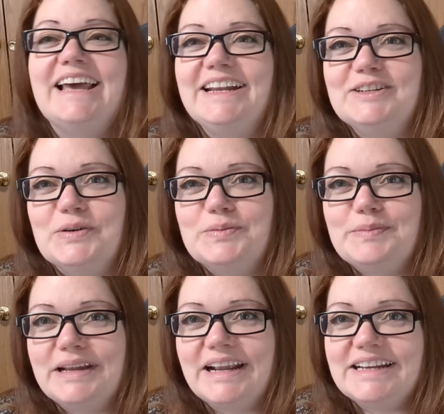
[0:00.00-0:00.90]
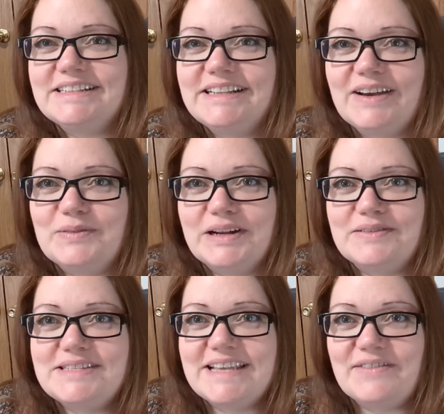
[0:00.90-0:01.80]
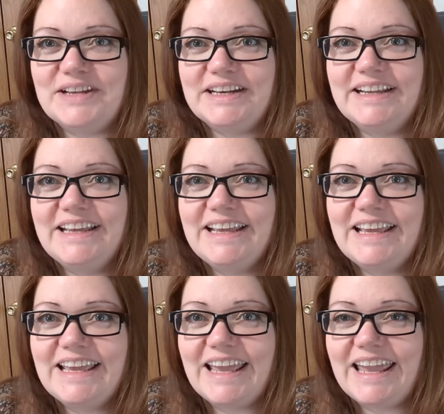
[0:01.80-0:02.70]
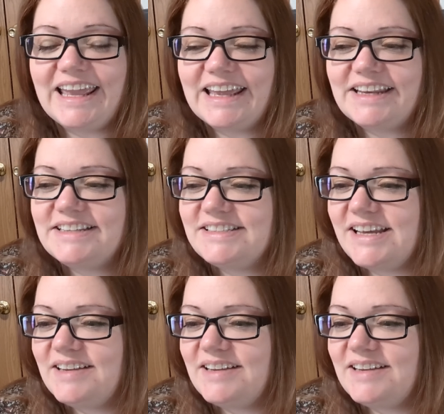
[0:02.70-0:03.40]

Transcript: I don't, but I did that when I was 7, and